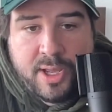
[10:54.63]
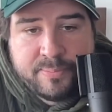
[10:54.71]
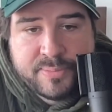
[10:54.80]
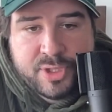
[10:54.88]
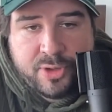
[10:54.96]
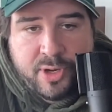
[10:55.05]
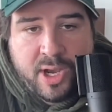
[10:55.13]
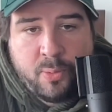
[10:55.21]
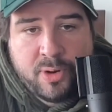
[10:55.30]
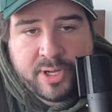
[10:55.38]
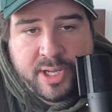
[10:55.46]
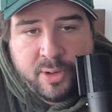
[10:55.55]
So they're not
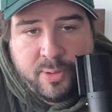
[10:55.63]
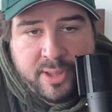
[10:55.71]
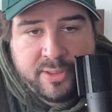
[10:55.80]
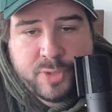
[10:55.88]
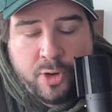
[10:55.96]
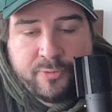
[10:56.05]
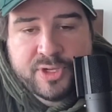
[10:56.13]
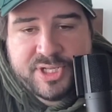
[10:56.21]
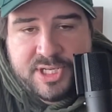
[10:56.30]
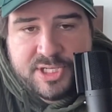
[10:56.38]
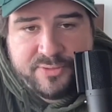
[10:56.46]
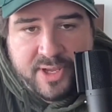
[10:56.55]
working with
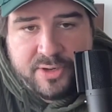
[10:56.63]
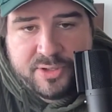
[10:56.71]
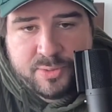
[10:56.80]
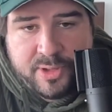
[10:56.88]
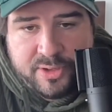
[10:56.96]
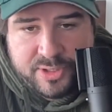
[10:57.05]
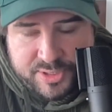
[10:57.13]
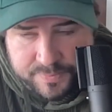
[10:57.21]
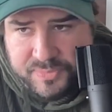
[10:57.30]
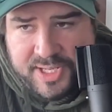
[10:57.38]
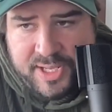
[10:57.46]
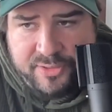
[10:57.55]
overseas vendors, whether it's
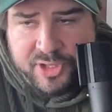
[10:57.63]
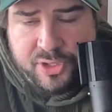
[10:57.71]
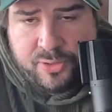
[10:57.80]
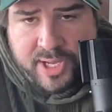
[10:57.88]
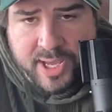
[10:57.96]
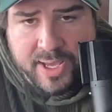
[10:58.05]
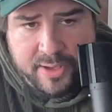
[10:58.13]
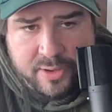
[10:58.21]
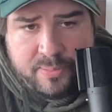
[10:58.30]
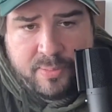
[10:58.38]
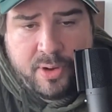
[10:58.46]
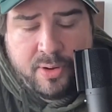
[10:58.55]
in the
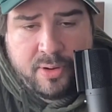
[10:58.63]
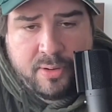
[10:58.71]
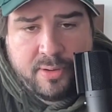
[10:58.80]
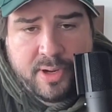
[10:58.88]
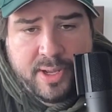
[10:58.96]
UK or